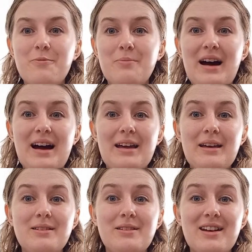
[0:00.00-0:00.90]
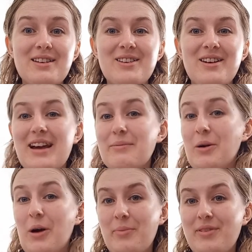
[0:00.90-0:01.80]
my TikTok, and my
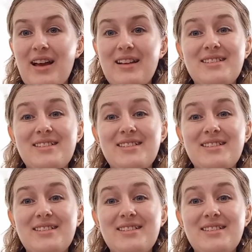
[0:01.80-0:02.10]
website.